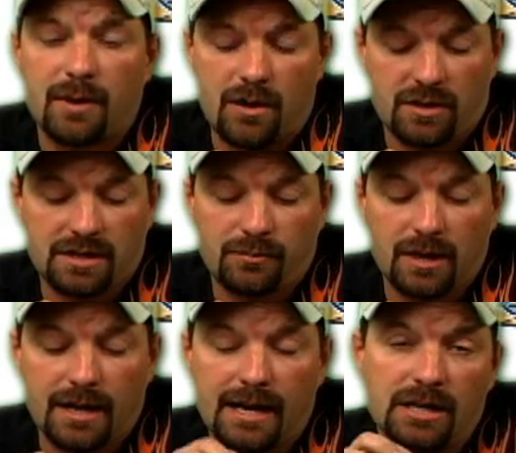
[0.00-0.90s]
power
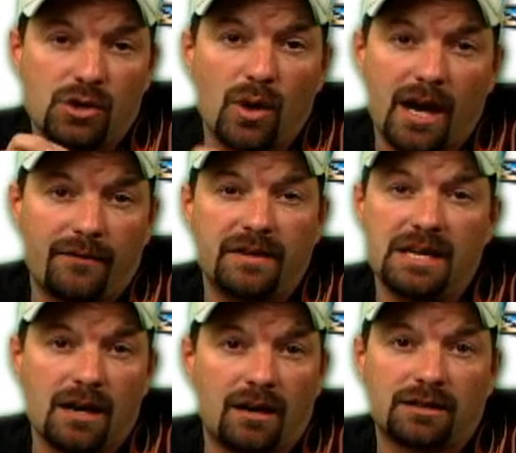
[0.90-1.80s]
supply, and you have
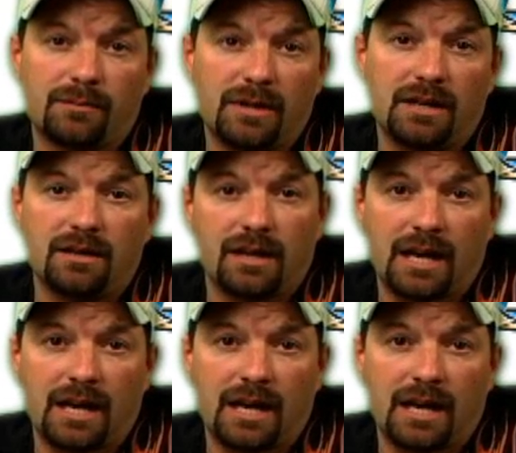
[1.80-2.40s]
the ultimate